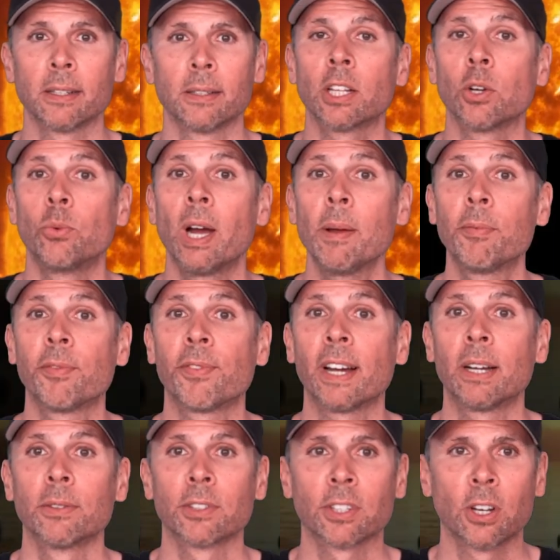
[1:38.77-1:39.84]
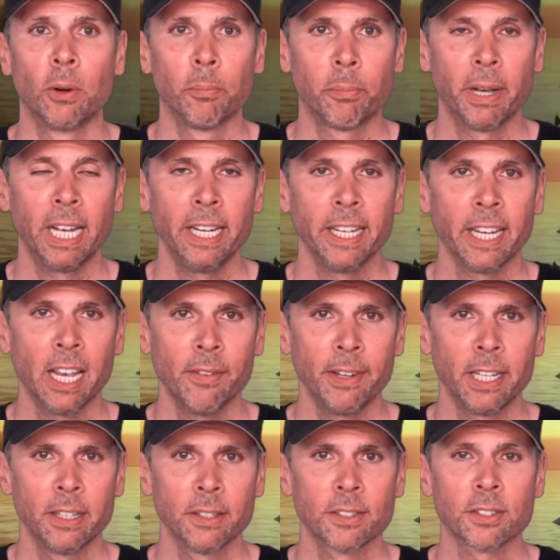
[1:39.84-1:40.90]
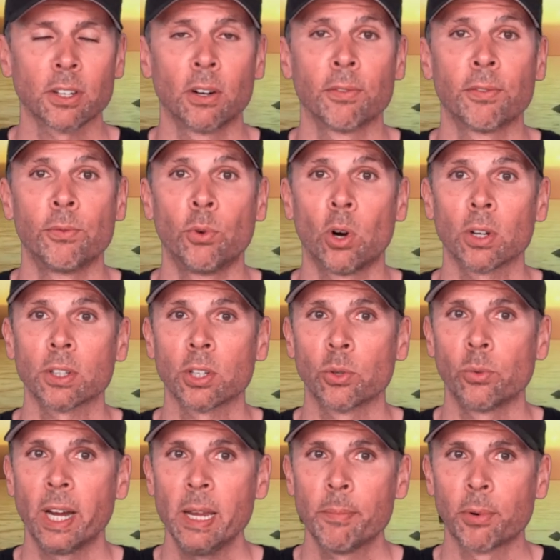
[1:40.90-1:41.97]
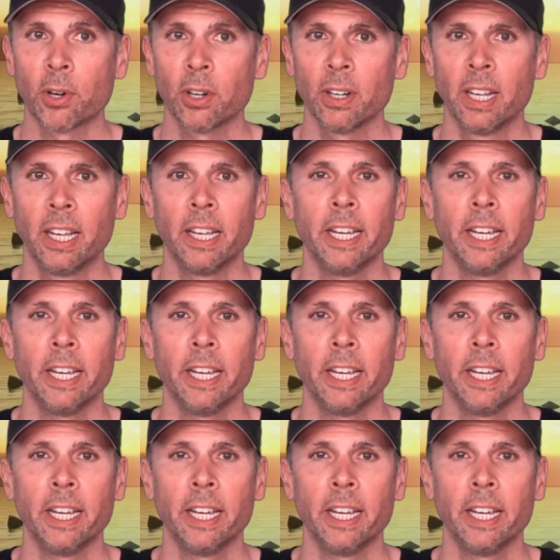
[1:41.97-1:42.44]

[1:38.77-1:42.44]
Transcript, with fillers: The Webb found compelling evidence of water vapor